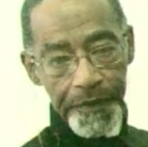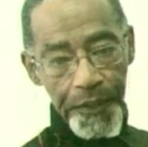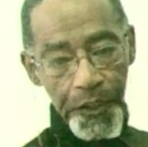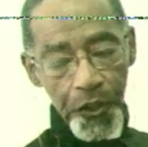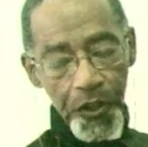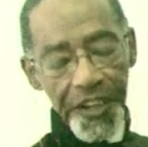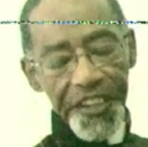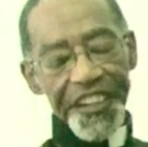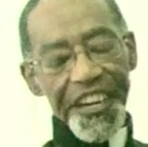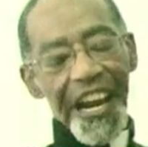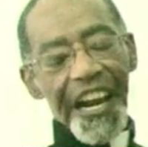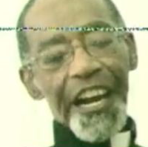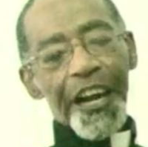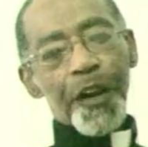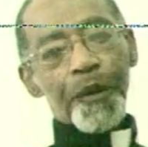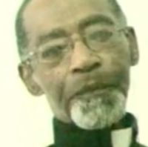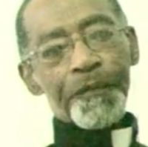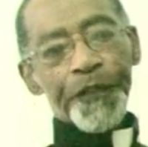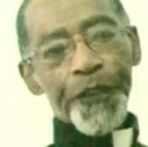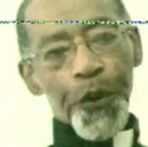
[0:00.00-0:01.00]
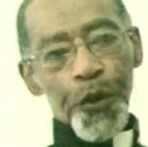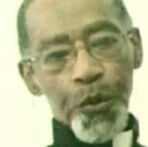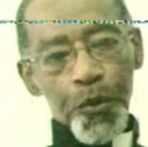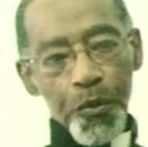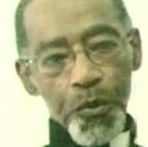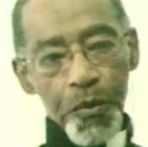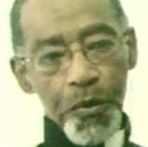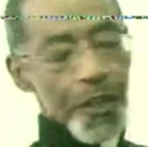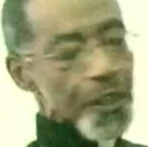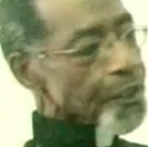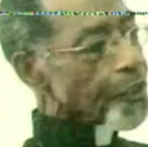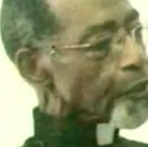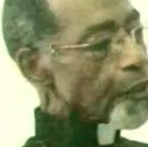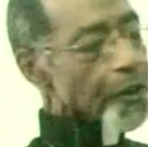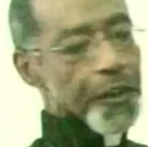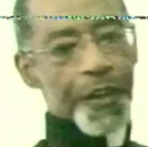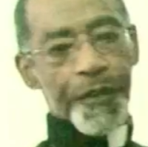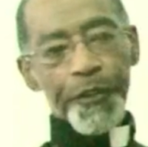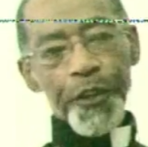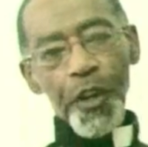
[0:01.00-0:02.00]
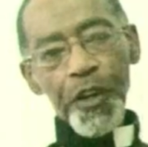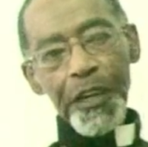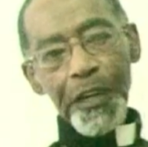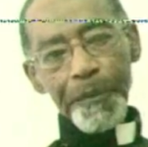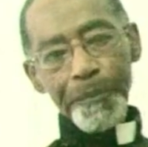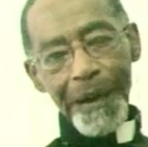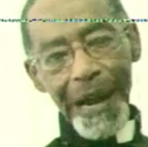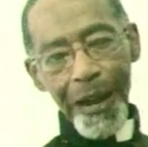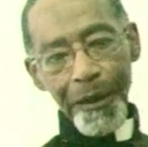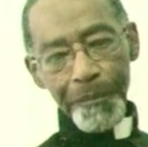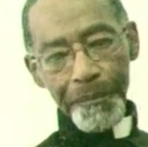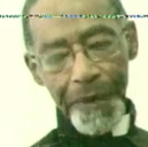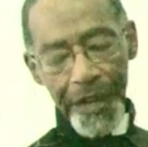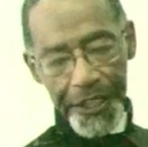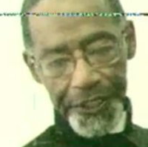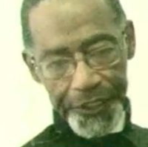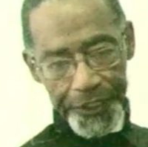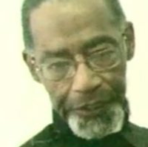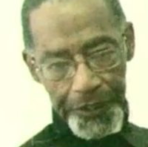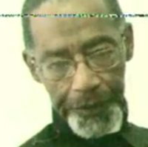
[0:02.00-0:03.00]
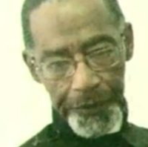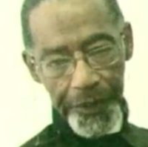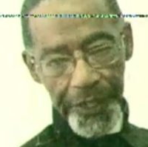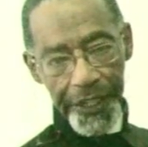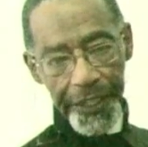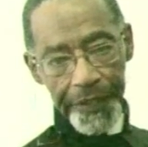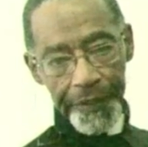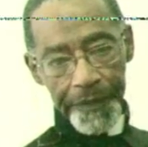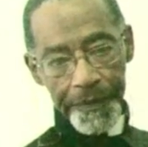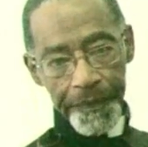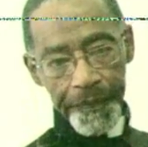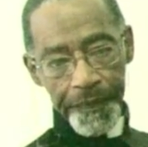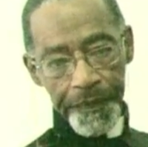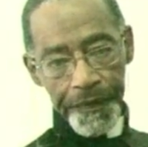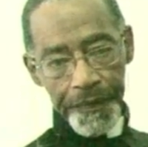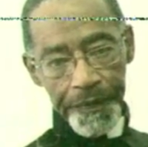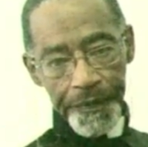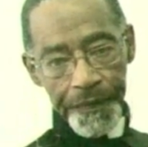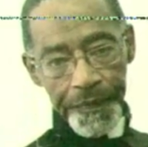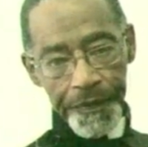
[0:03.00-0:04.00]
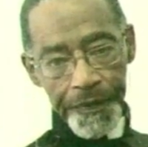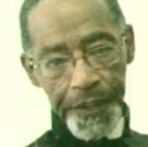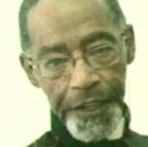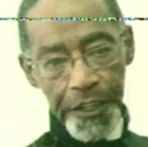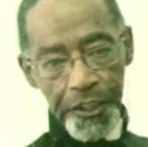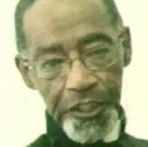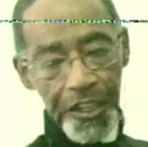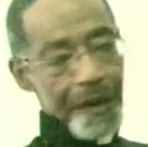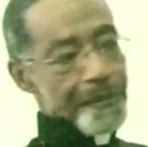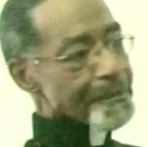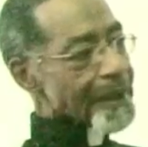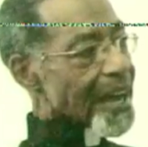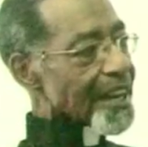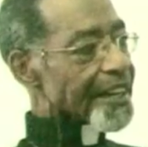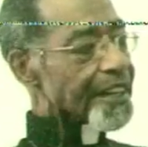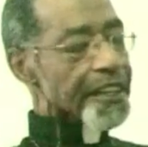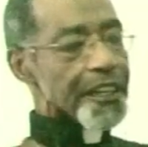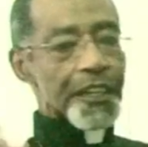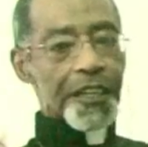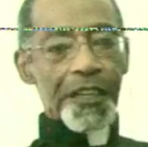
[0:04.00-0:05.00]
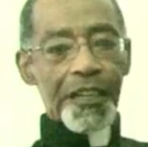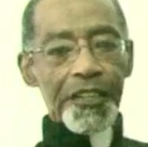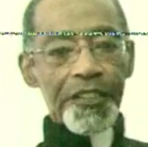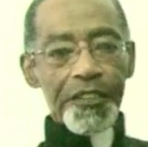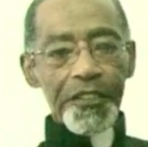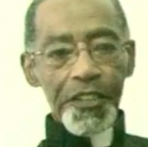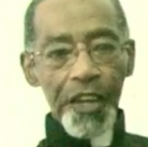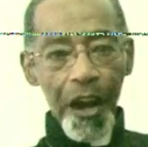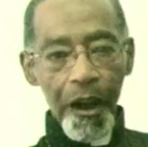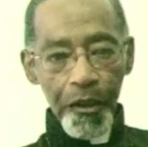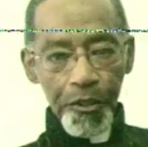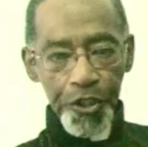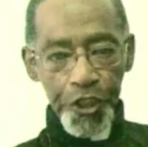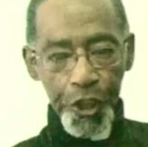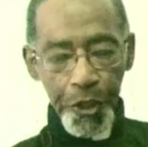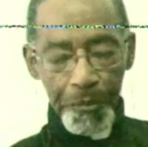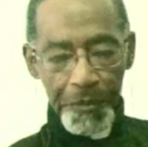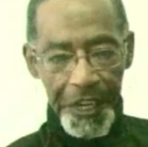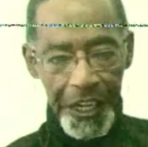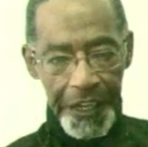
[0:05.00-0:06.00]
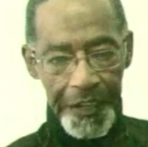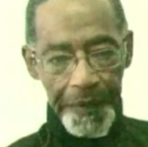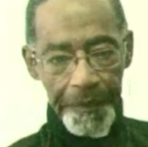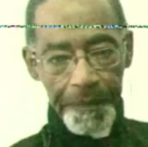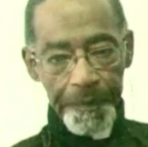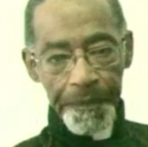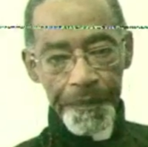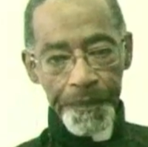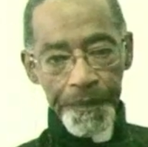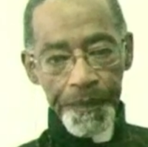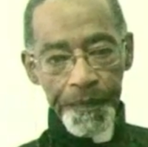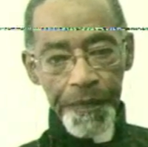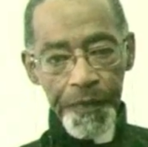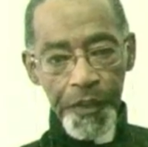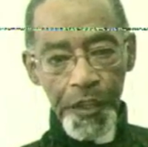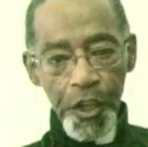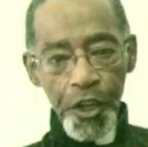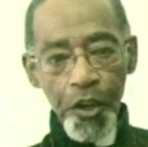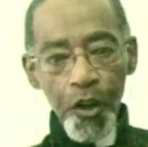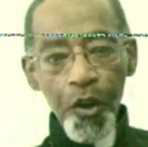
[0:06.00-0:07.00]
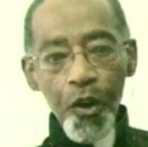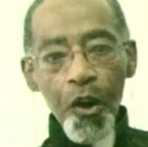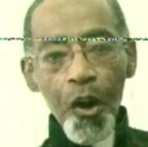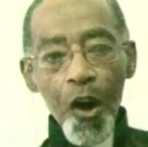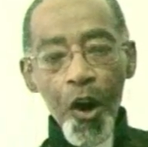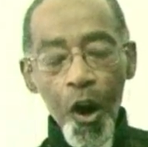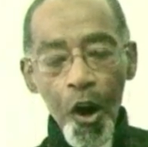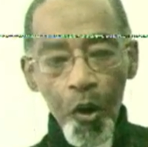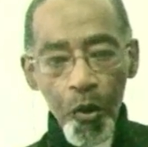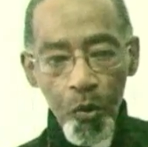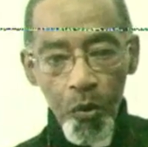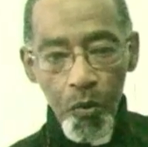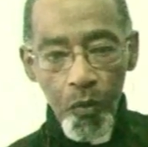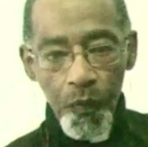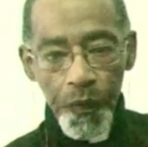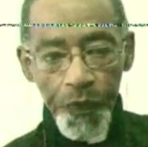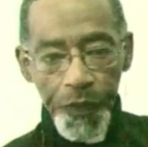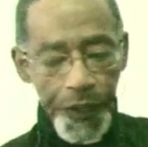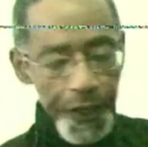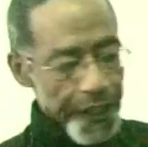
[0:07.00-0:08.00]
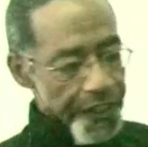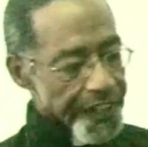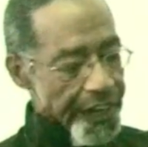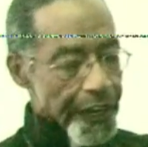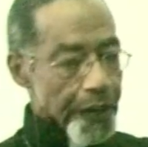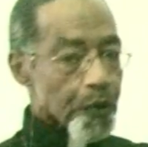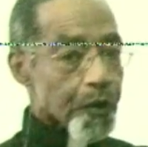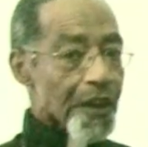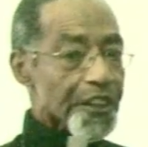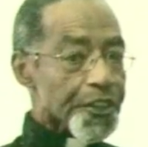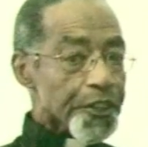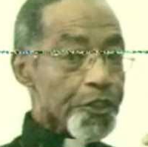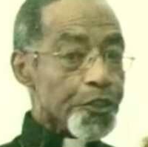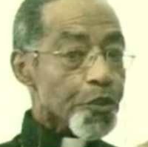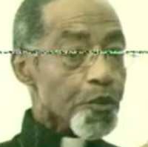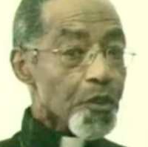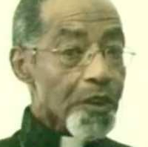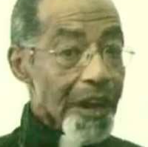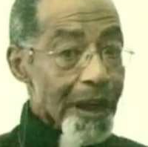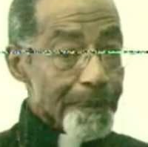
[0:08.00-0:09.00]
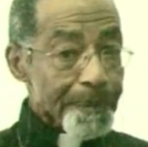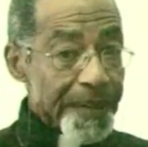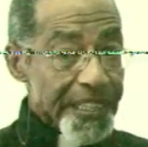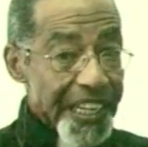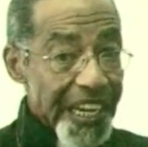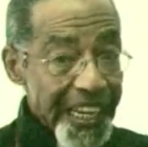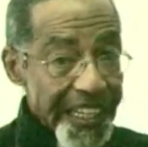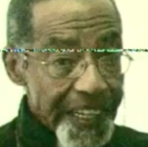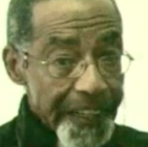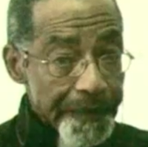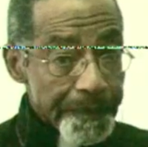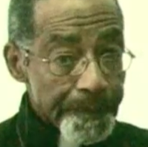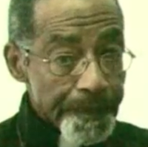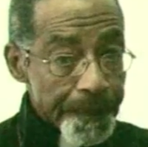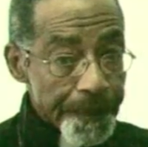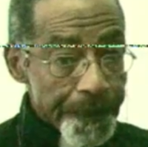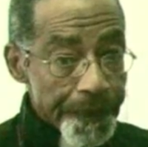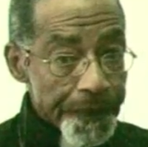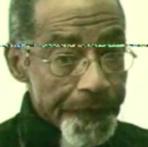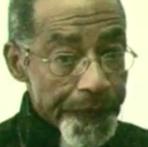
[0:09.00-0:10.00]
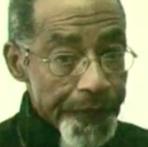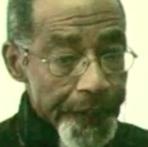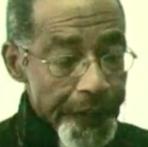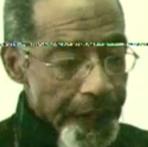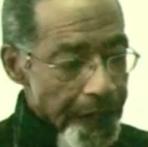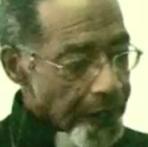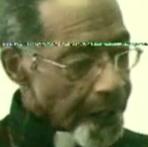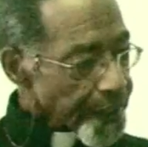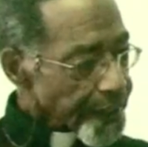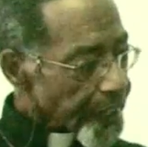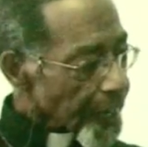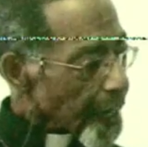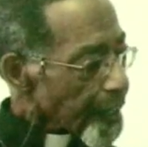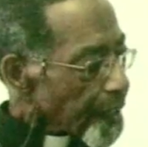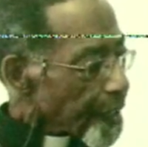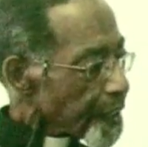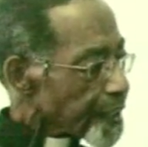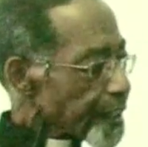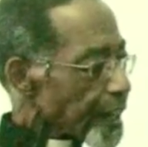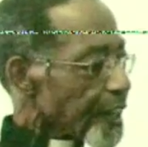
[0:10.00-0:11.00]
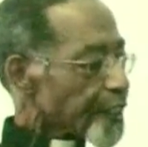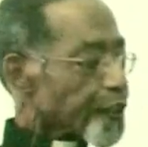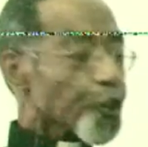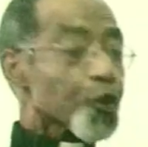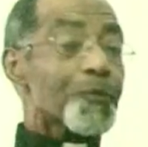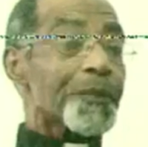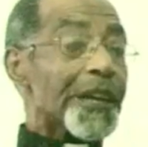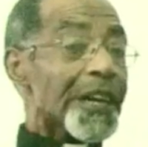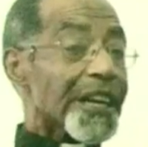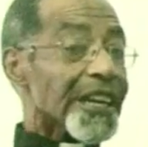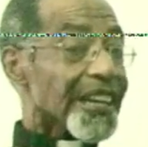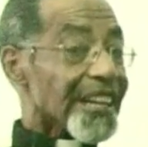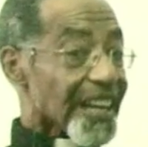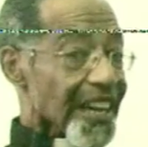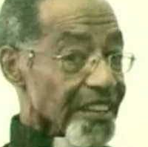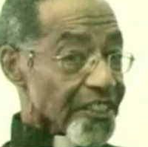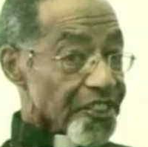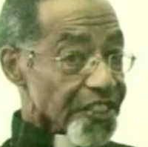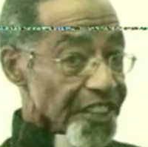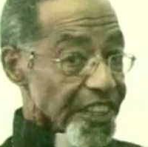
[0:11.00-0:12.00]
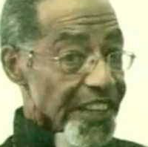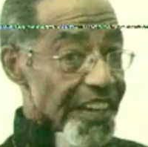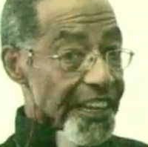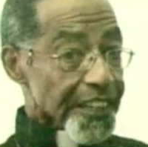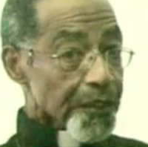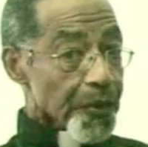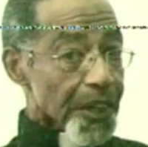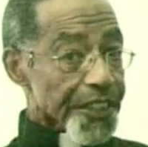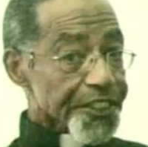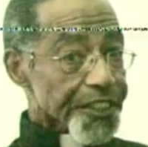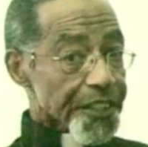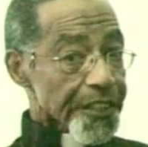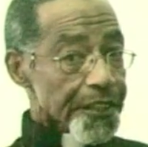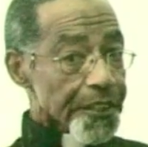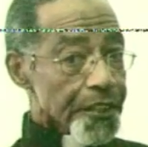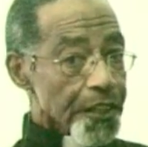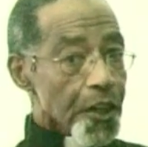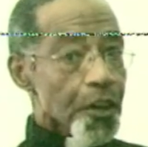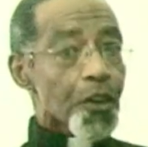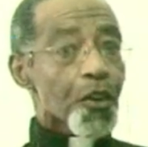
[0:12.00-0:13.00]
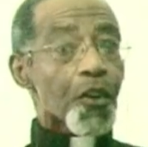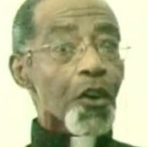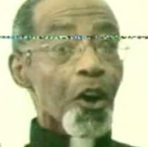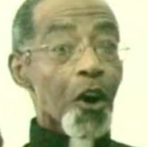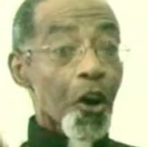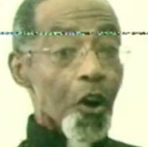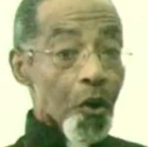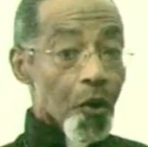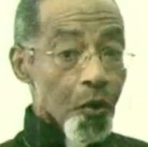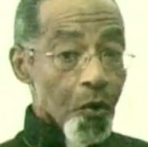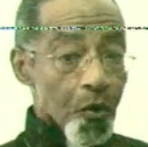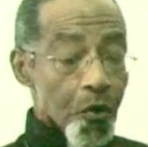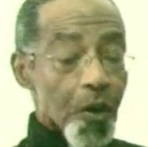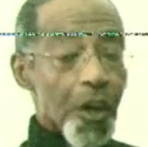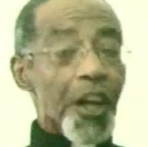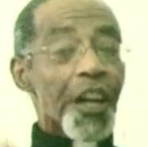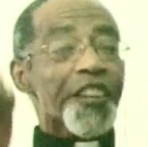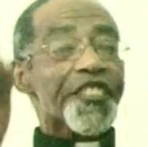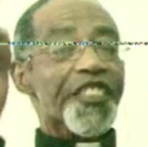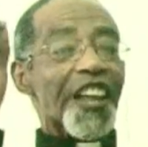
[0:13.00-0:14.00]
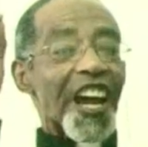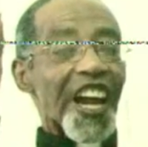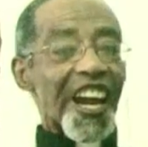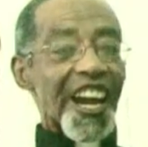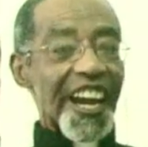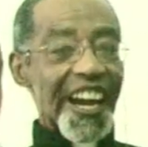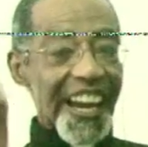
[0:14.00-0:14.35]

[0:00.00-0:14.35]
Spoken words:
You're a damn fool. You don't even know nothing about Masonry. Somebody talk to me. Who? Is that question too complicated? Is there too many letters in that question? Who the